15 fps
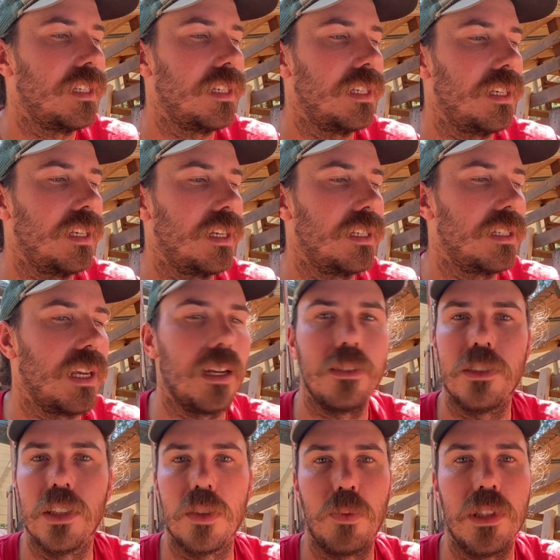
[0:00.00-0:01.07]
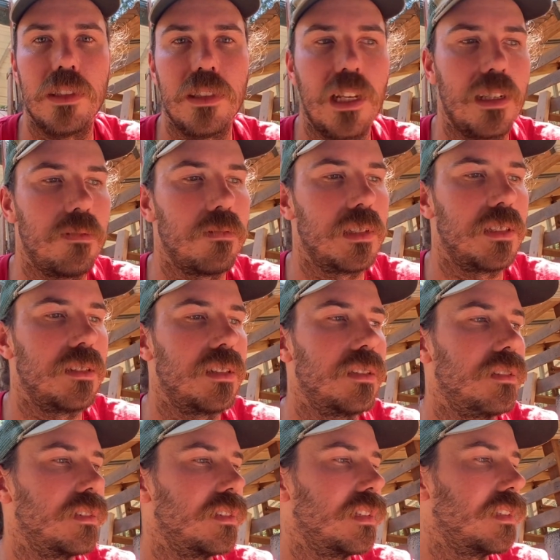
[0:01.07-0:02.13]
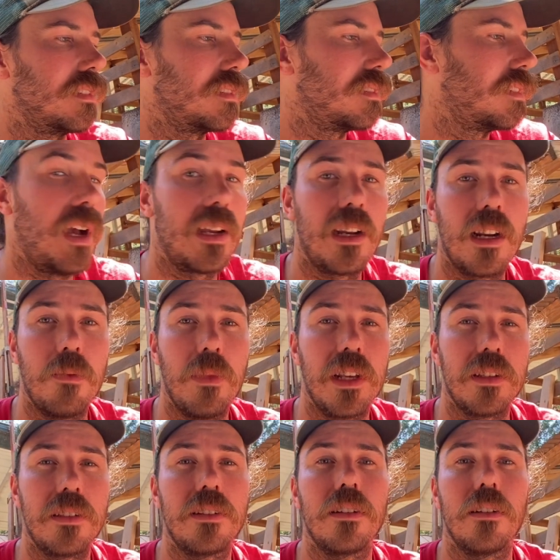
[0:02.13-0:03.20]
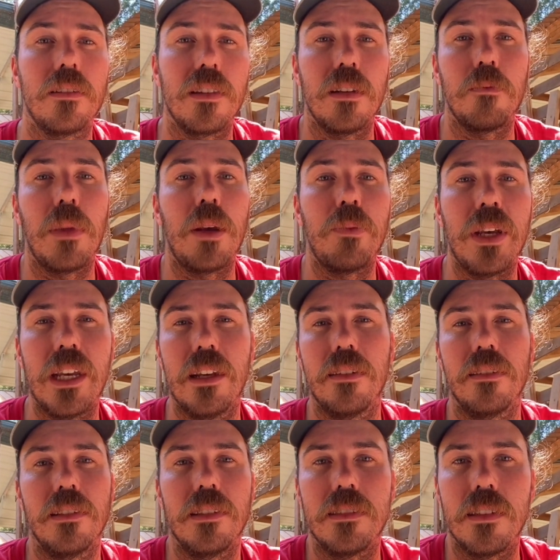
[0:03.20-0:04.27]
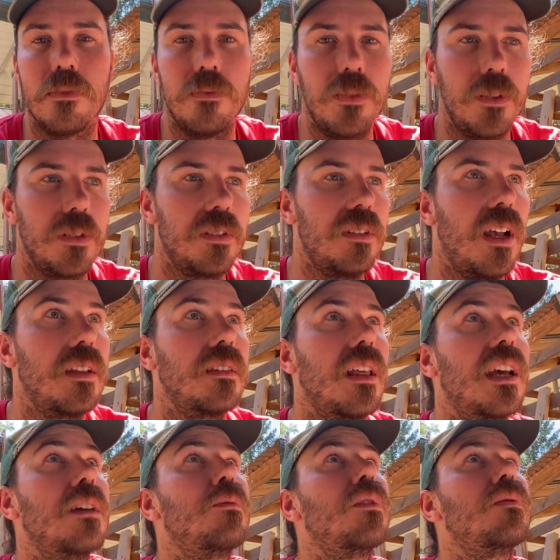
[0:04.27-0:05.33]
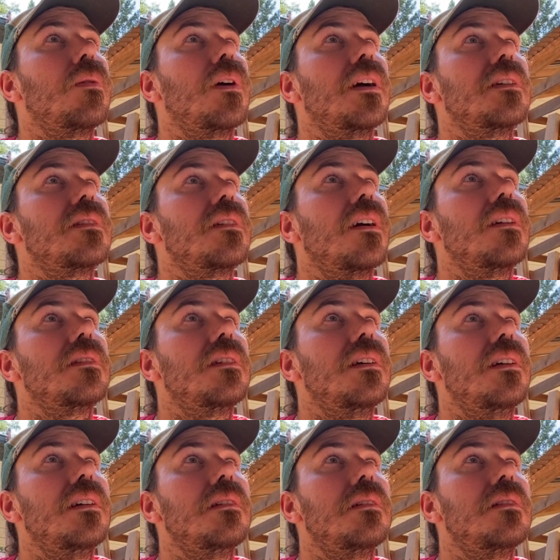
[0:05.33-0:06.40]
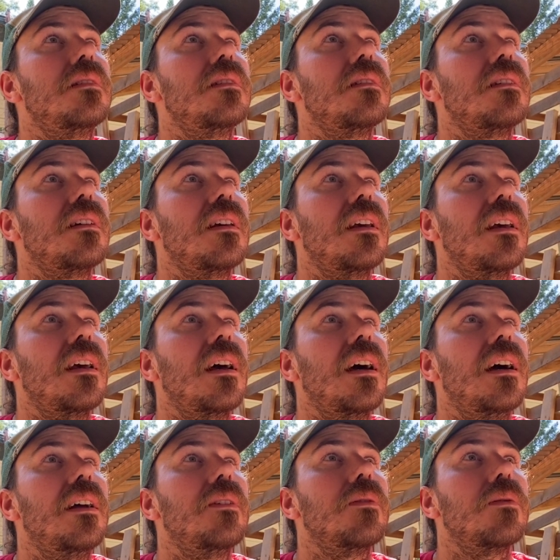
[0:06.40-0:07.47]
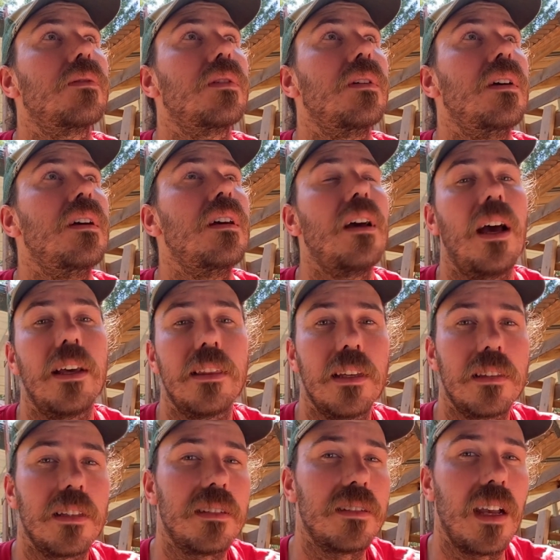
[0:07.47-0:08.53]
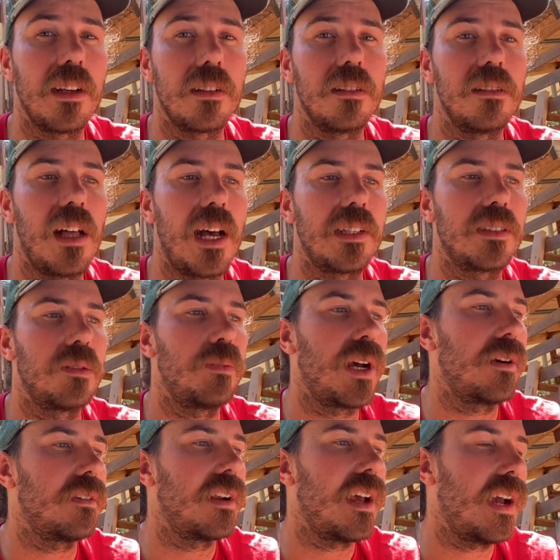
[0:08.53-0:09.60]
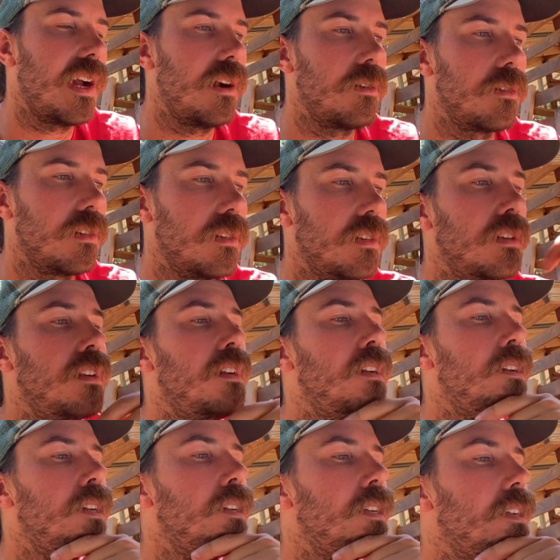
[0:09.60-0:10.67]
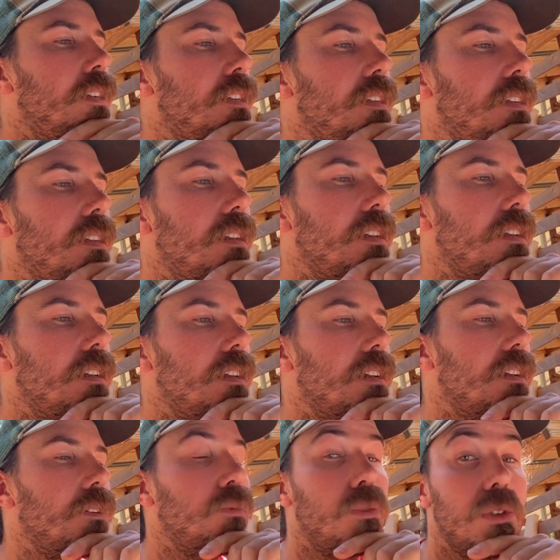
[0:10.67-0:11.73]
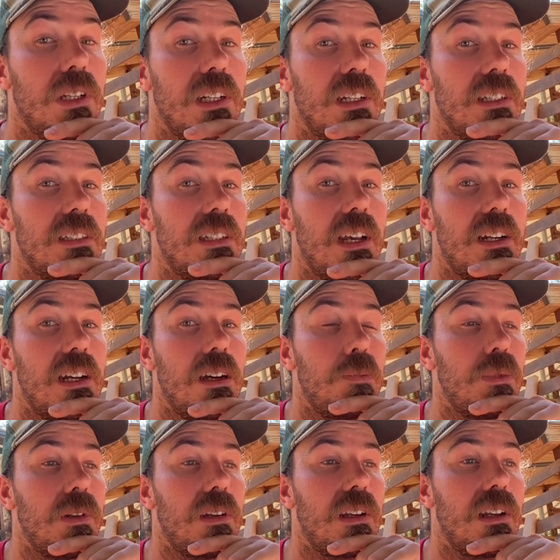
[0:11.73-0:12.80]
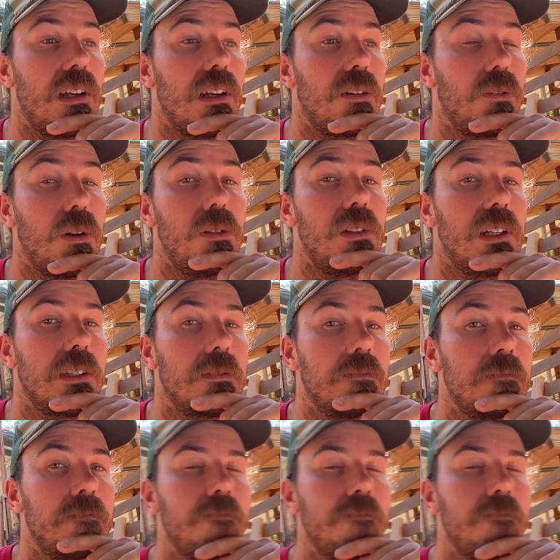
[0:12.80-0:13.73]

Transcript: and yeah just be safe when you're doing this I got to make sure that my panel is in full sunlight before I start this and I think the cycle lasts about an hour and we'll get it set up and rolling